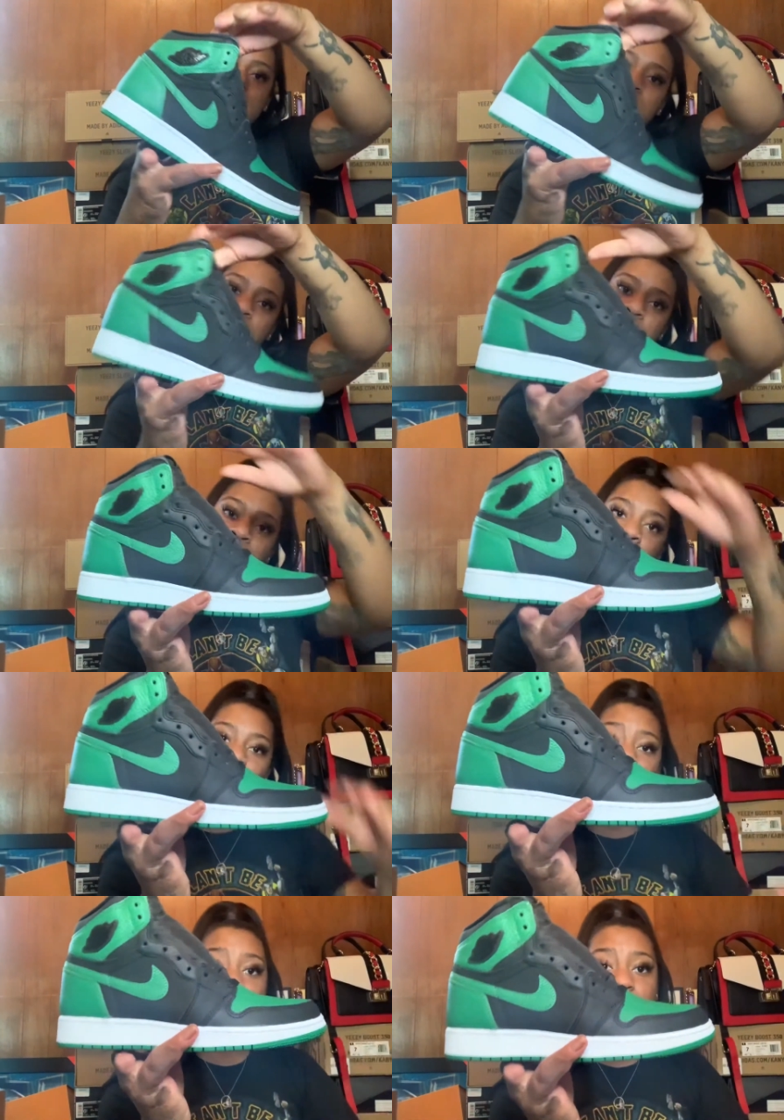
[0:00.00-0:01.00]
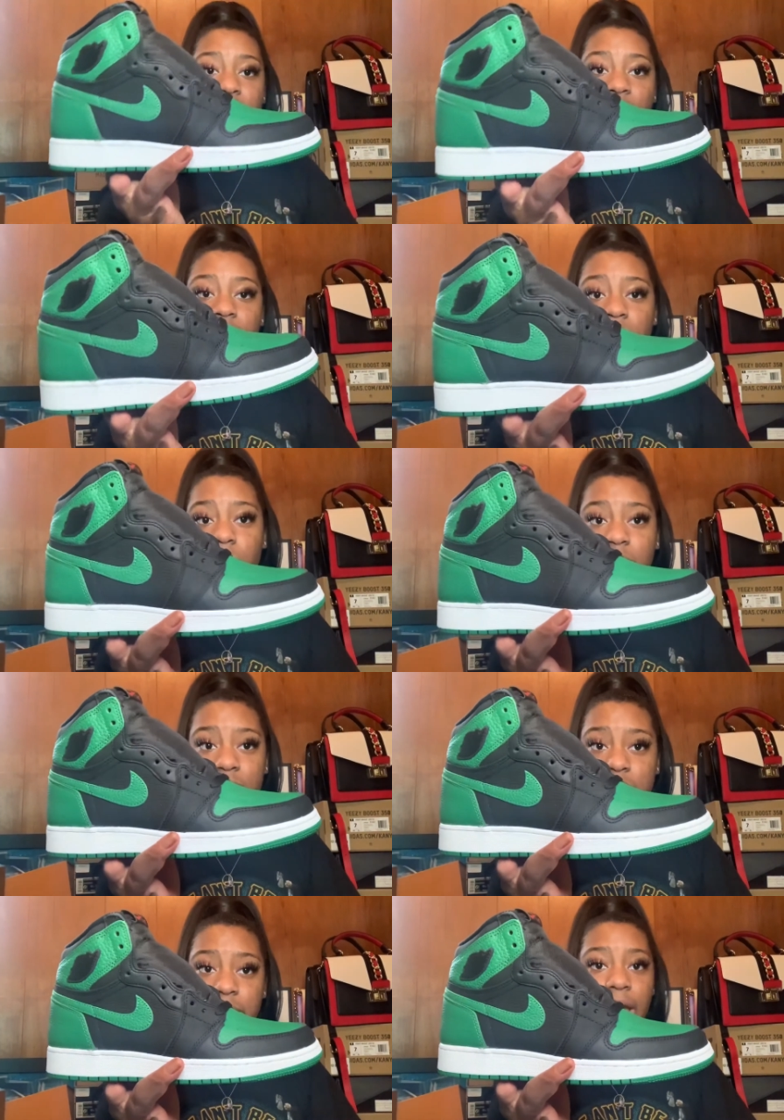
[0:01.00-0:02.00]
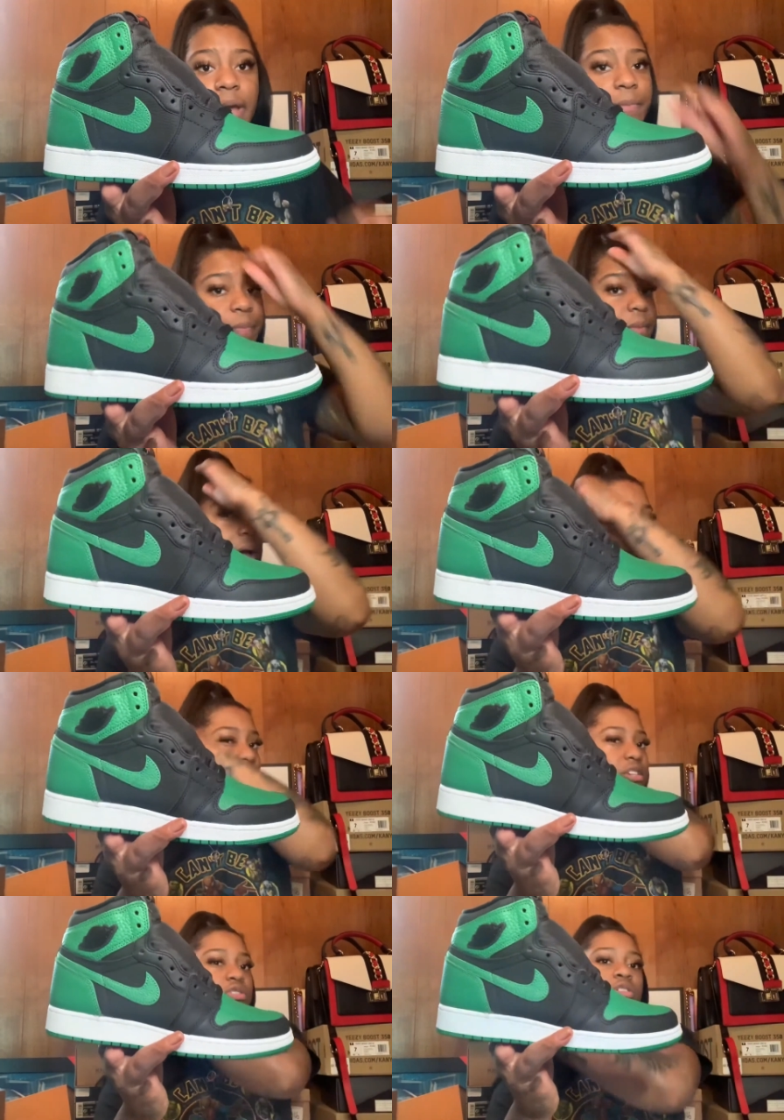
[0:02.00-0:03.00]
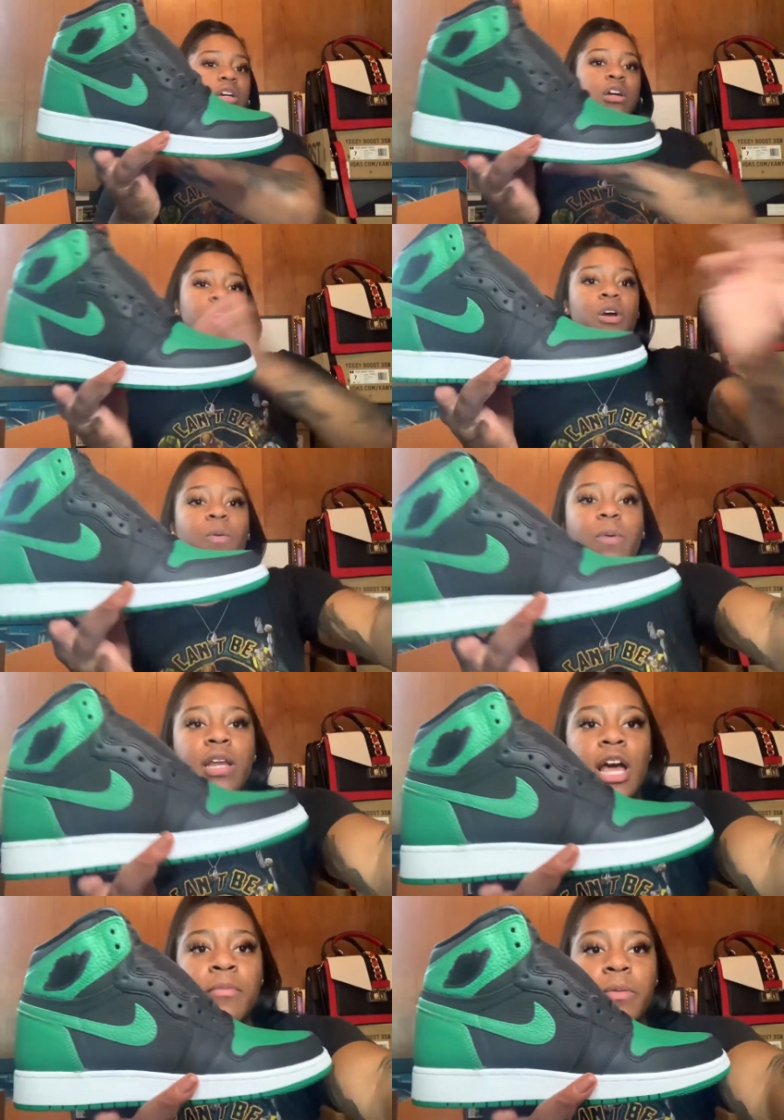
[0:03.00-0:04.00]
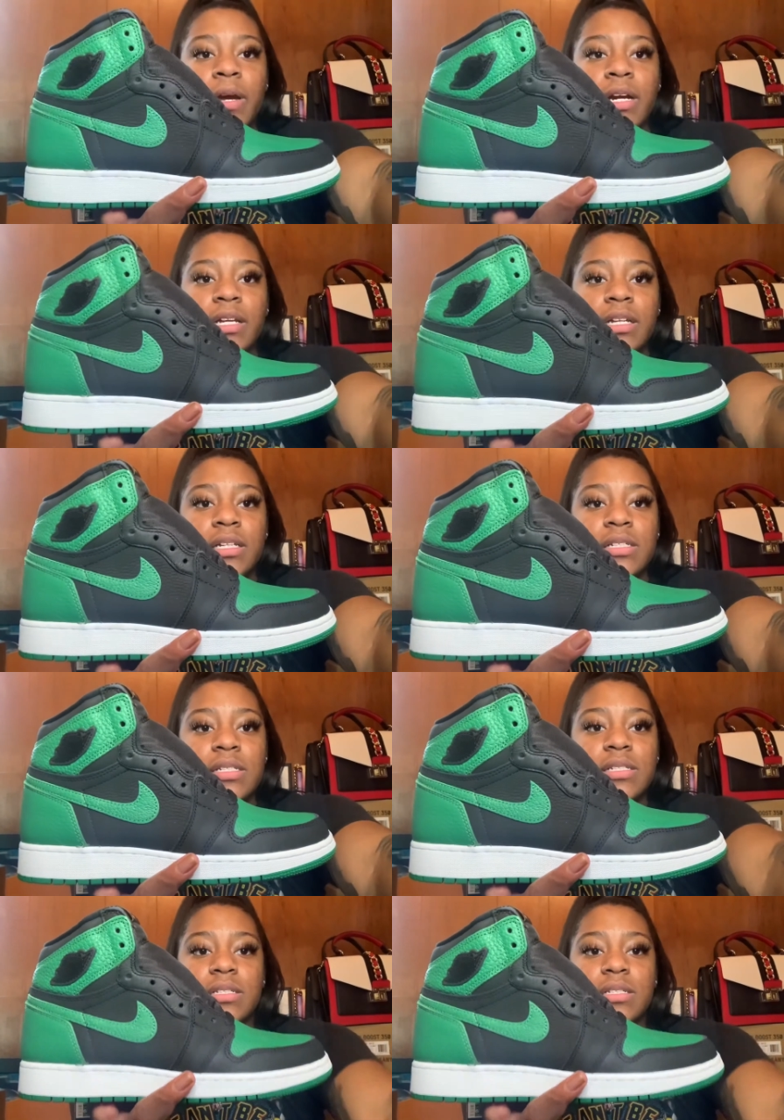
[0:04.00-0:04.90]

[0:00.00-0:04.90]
school. I still haven't wore these yet. I'm not sure when I'm gonna wear these.